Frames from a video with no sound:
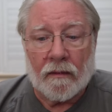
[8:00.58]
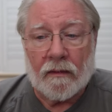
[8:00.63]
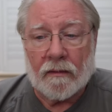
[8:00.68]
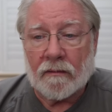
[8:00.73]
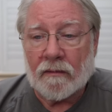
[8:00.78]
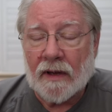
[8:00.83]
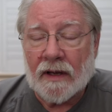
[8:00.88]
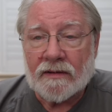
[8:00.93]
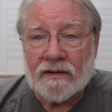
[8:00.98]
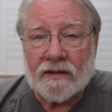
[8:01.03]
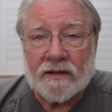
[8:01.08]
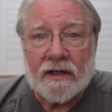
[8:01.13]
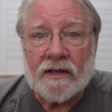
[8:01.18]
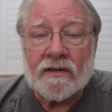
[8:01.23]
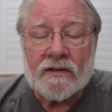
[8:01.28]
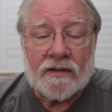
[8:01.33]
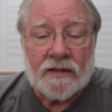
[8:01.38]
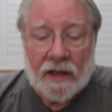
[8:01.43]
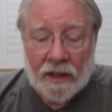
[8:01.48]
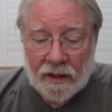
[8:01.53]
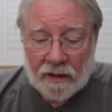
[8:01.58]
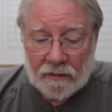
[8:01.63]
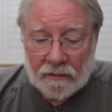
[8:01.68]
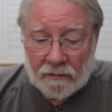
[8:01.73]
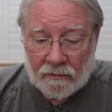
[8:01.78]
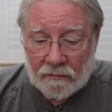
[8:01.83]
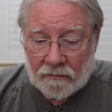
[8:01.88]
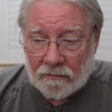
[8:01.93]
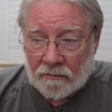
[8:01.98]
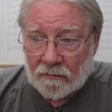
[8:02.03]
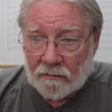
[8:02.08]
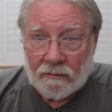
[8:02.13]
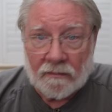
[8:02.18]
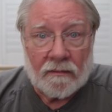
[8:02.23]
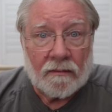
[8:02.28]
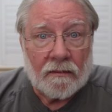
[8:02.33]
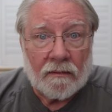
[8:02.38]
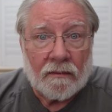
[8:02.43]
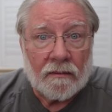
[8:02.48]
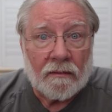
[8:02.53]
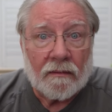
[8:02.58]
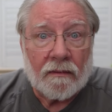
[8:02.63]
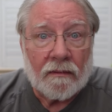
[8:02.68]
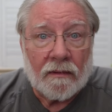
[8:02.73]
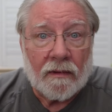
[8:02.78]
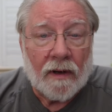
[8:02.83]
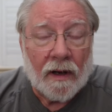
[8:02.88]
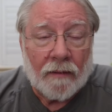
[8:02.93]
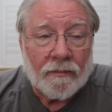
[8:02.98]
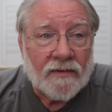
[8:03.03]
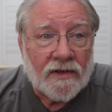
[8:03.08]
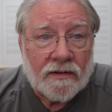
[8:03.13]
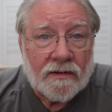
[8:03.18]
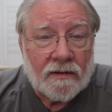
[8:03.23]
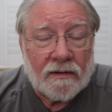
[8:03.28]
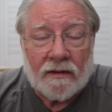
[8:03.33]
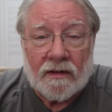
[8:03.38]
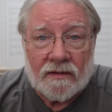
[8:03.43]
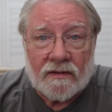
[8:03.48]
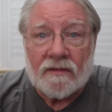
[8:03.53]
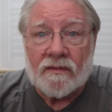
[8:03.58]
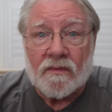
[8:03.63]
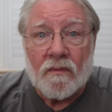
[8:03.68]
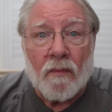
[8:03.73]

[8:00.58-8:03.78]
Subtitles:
That's insane. This is